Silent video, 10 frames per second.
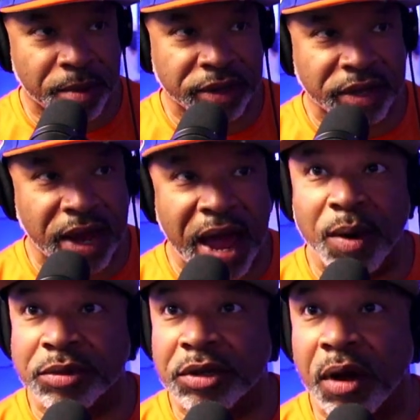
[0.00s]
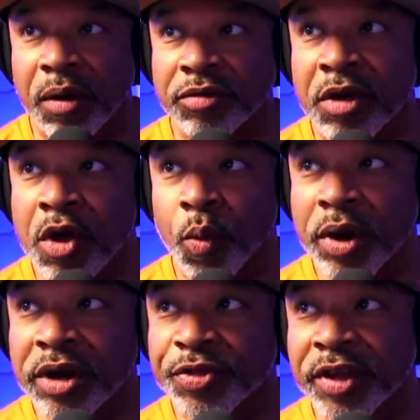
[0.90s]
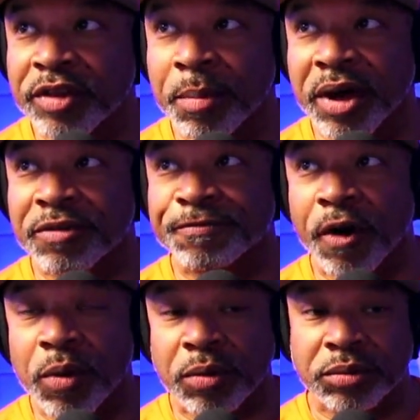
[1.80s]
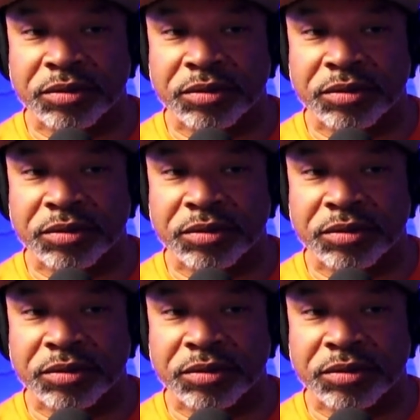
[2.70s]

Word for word: that. I was lost. One of the things about the vocals